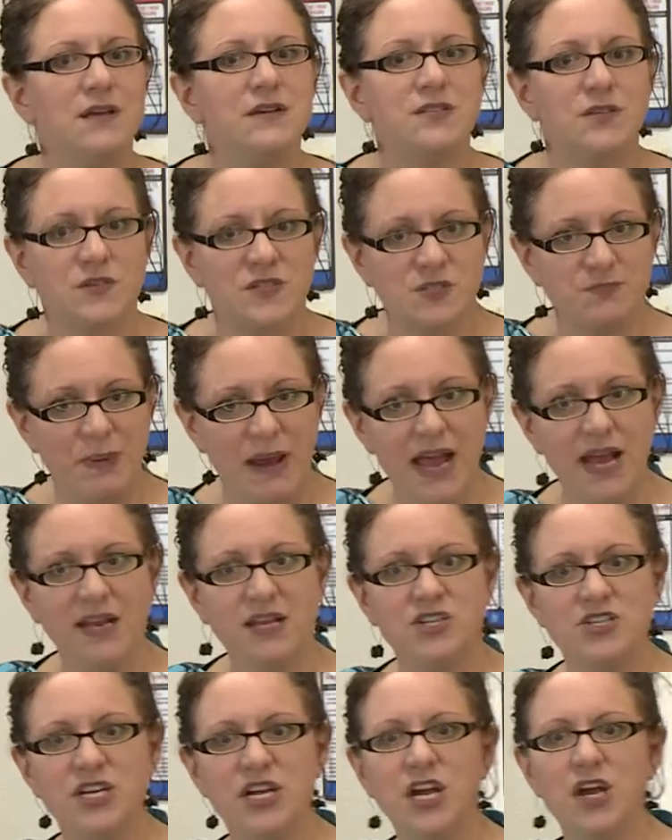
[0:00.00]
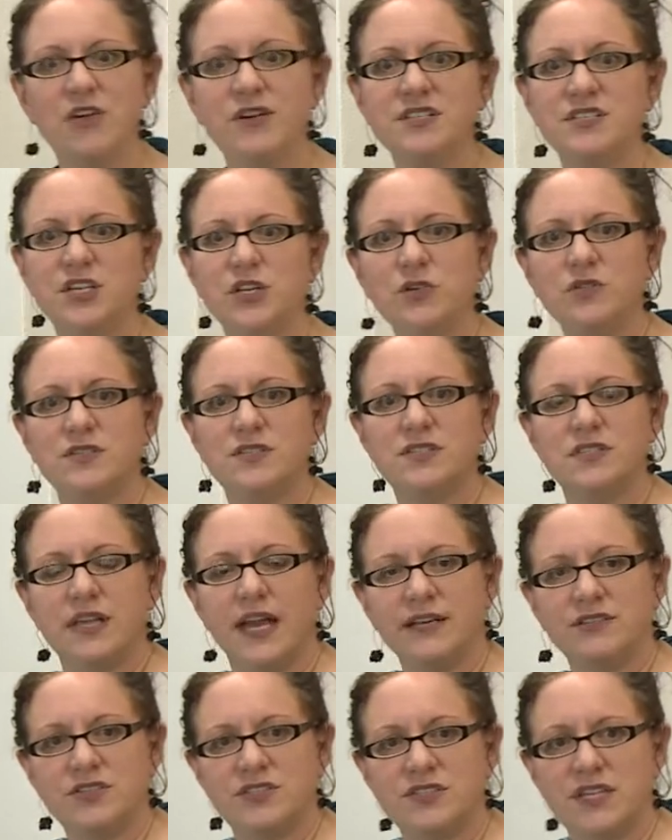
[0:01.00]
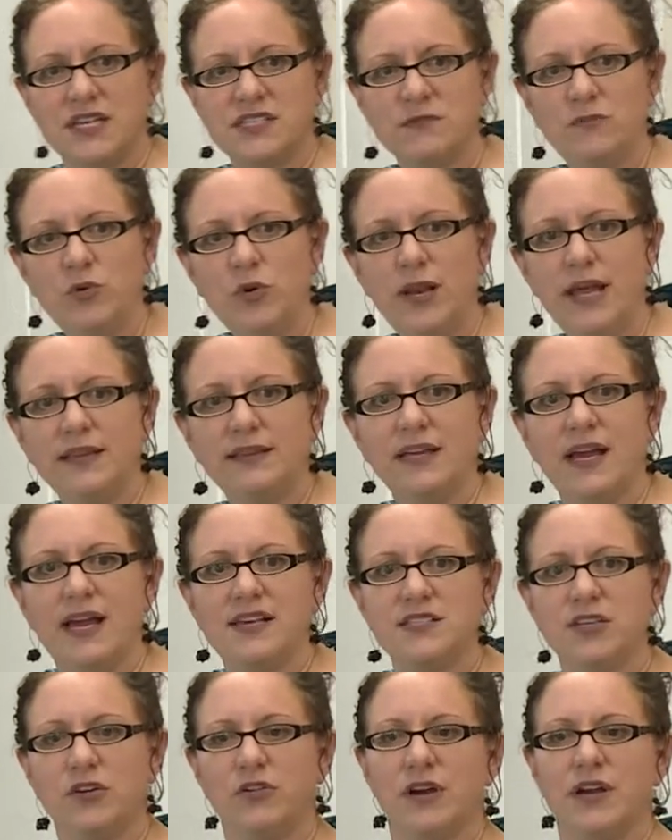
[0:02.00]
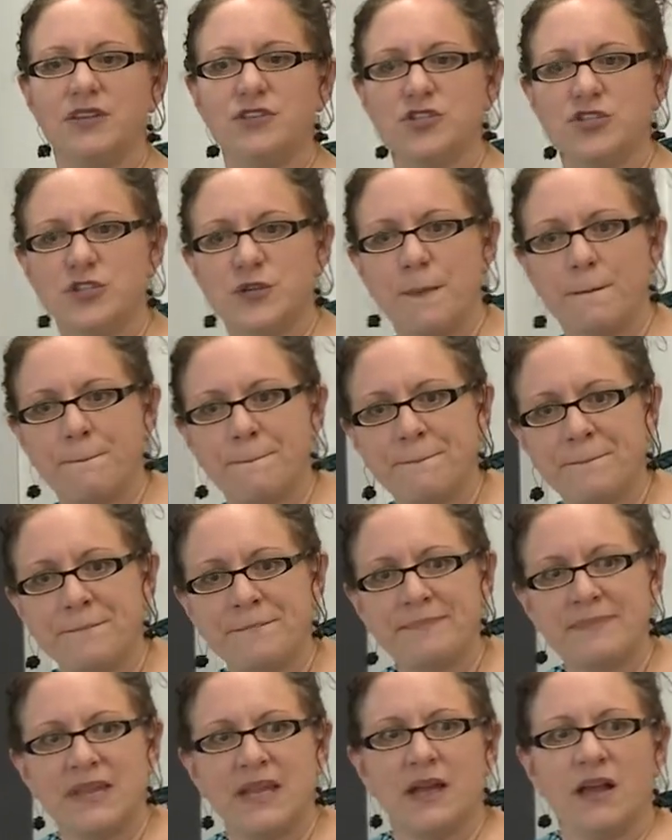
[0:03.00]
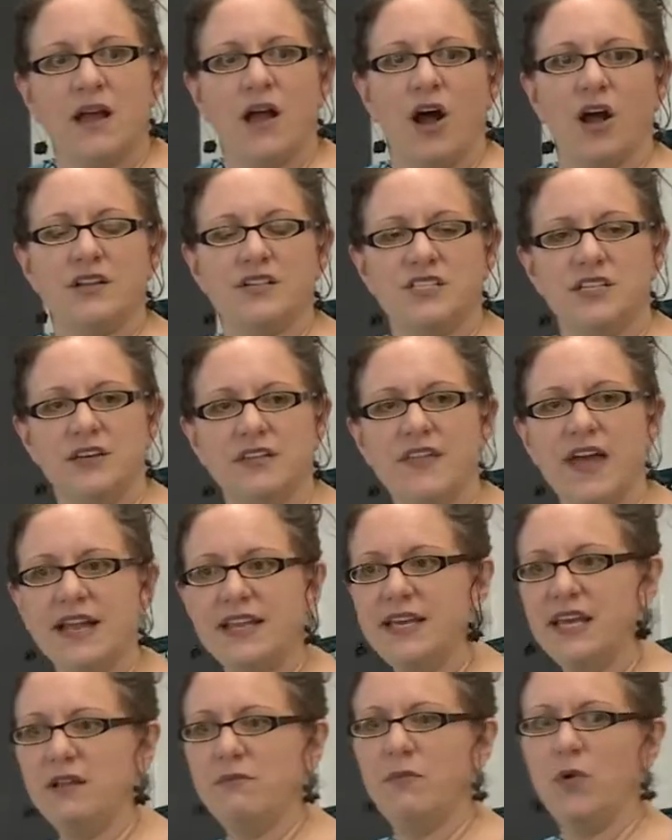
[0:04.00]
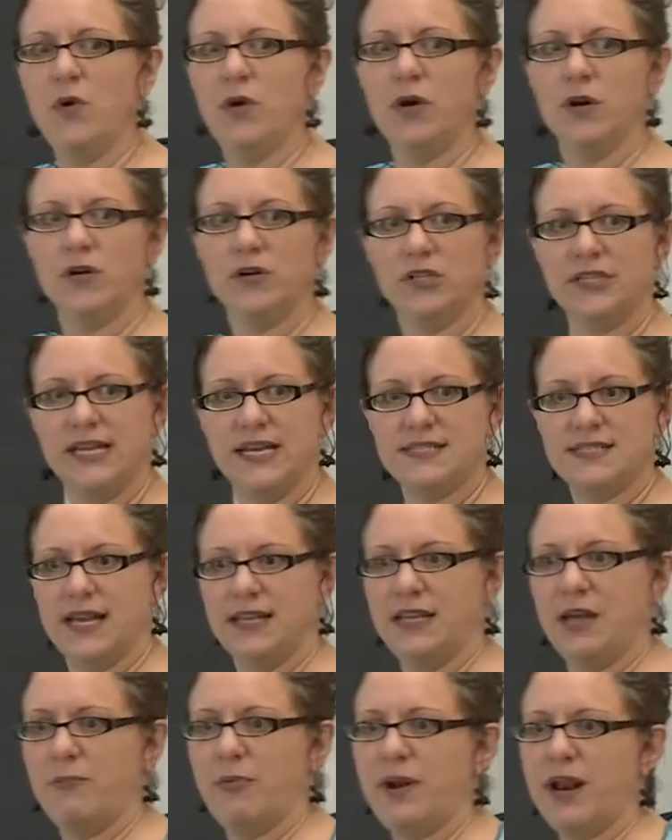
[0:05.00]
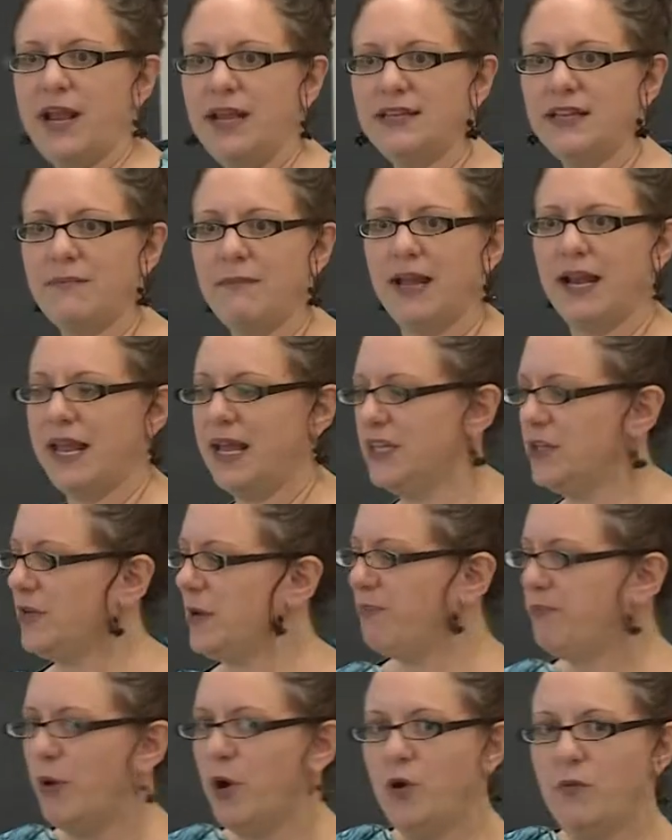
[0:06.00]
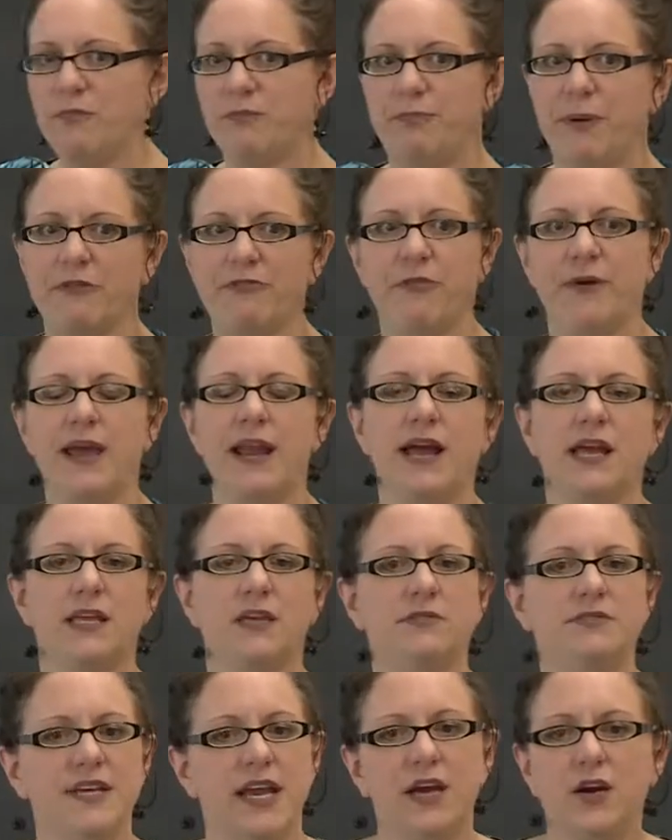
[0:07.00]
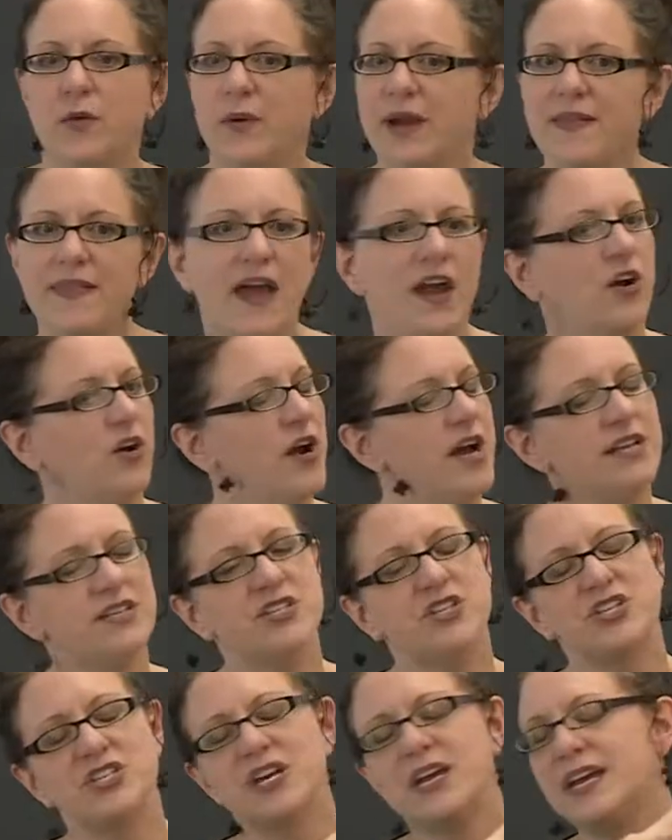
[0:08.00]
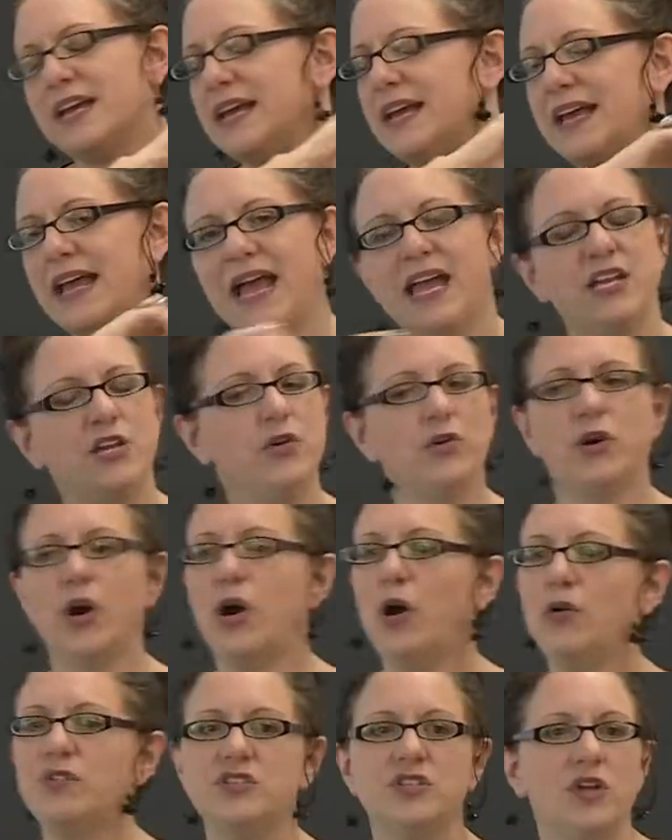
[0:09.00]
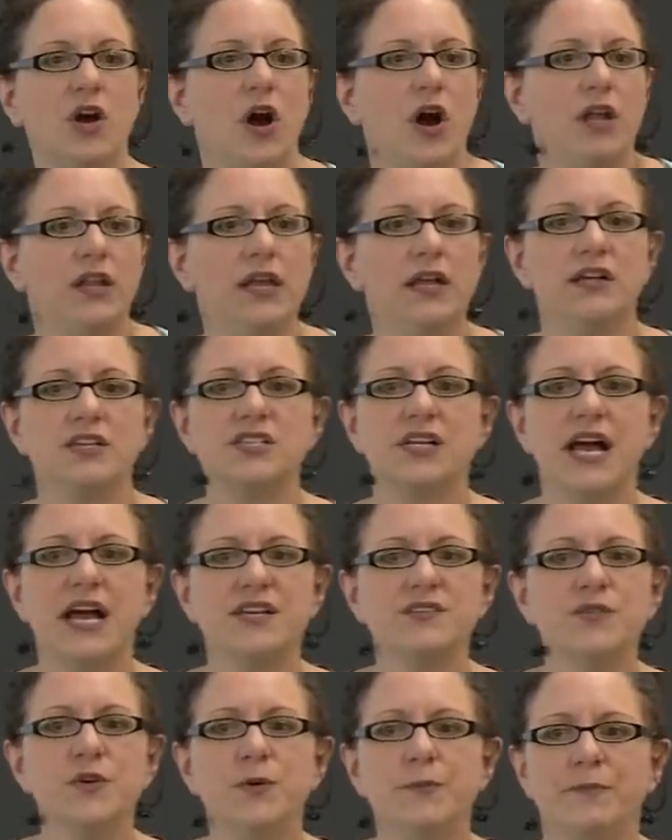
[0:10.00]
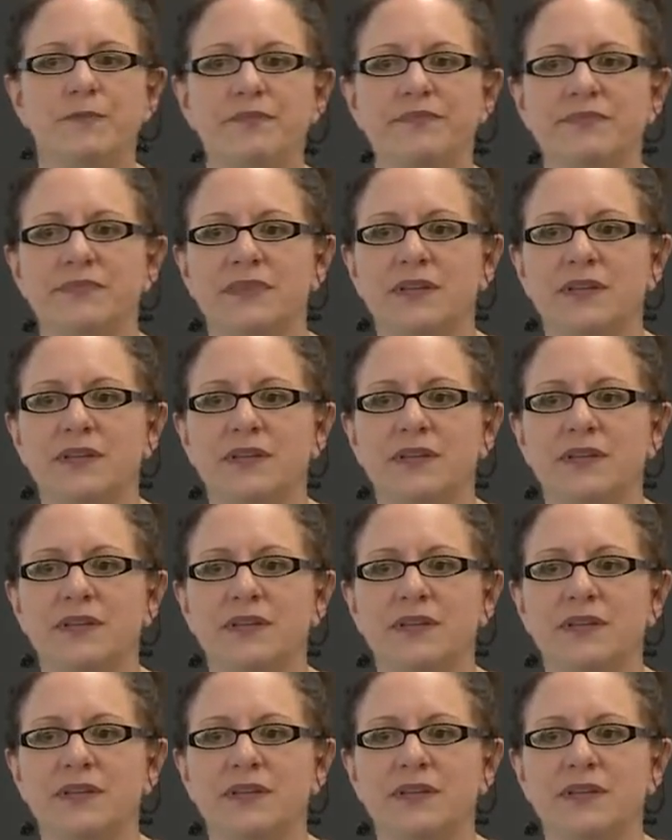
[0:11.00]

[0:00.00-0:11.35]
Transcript: So Spanish here is used like just as a muleta, as a crutch. Until that kid more or less anda por ahí tambaleando y boom, pa fuera, you take away that crutch and you go to the all English classroom.